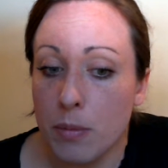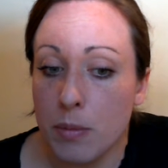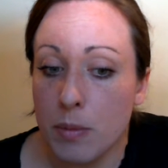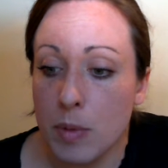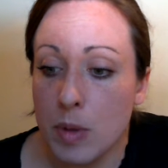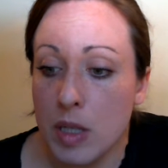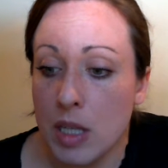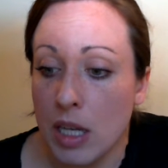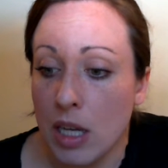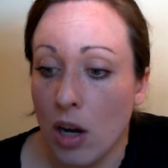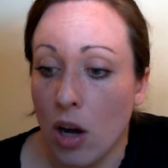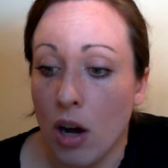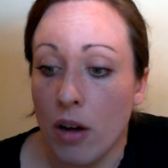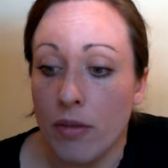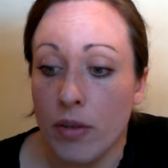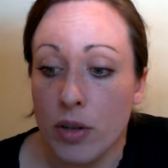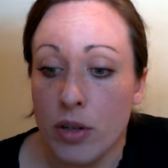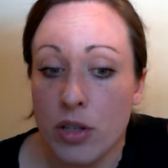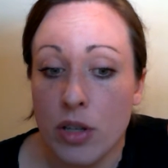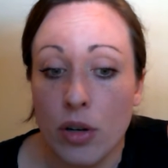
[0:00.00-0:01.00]
see
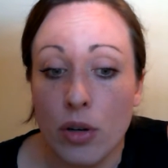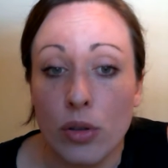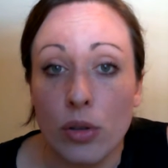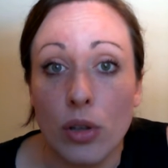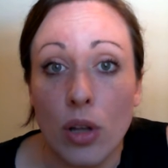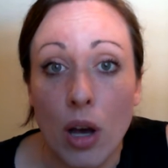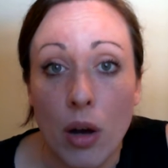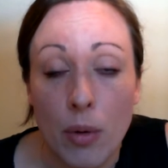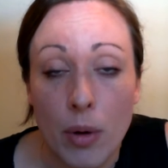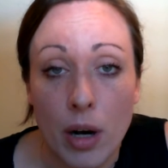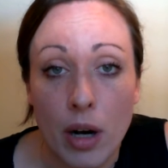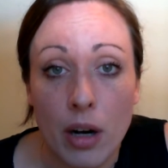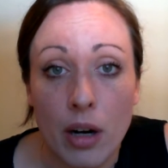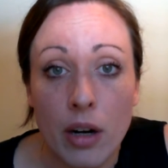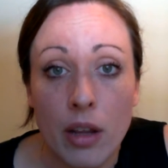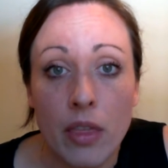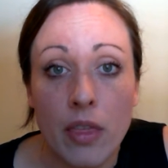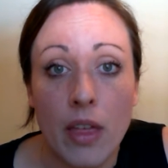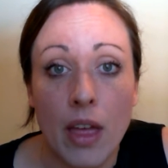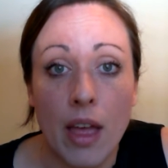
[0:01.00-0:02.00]
offers that are
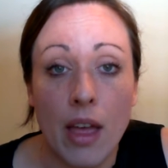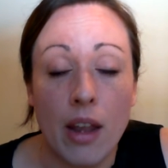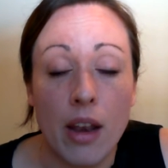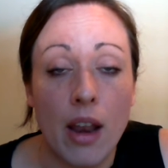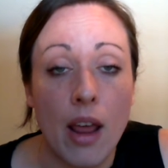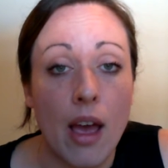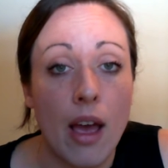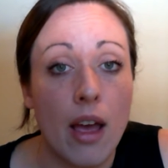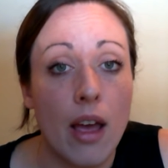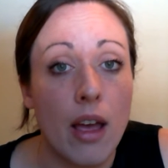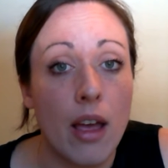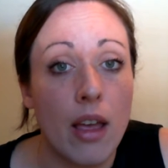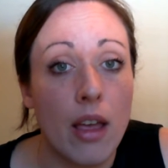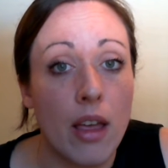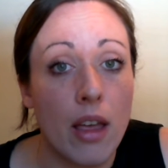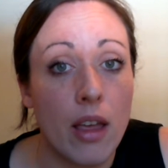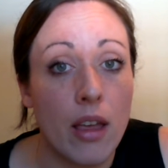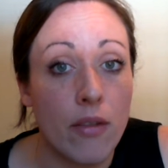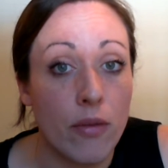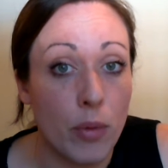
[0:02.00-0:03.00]
lower than
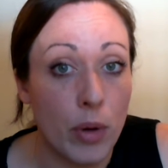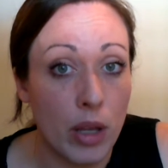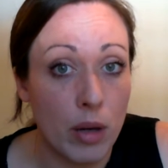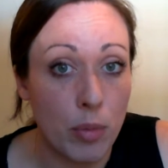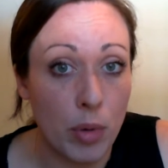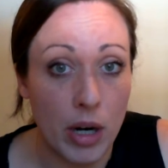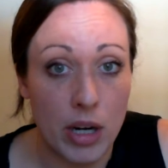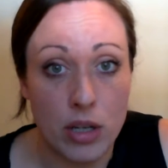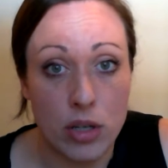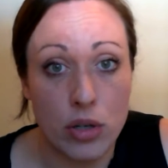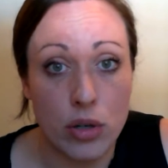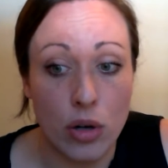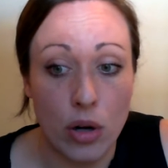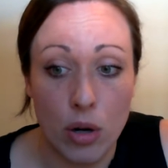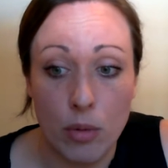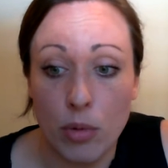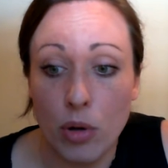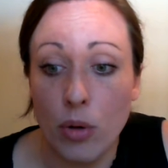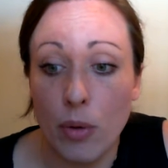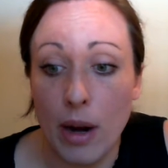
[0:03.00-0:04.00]
if we had priced your
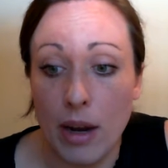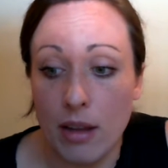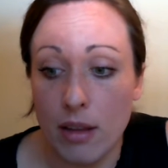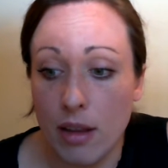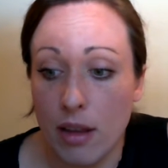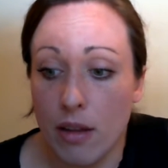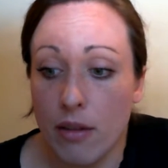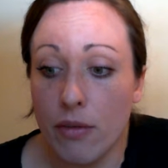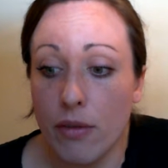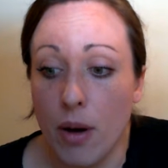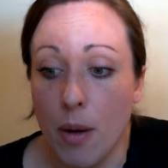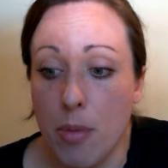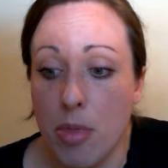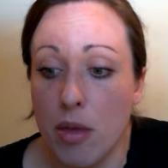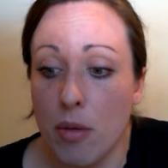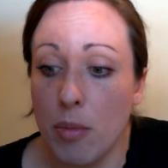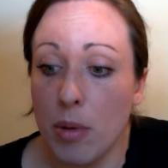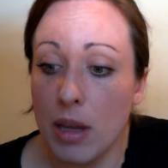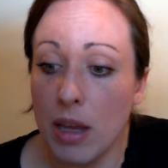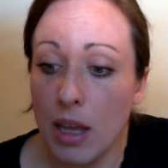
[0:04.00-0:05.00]
home correctly from
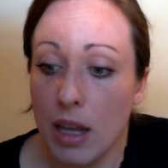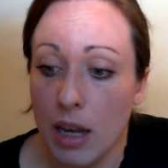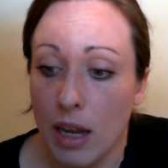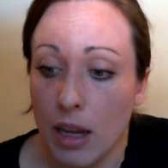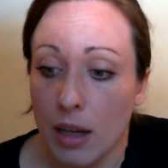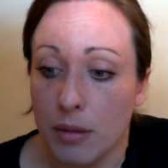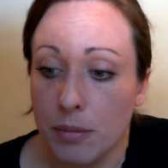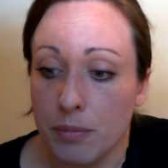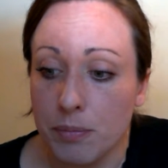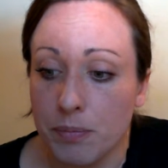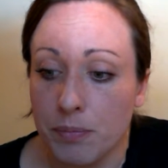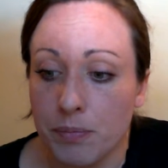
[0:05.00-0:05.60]
the beginning.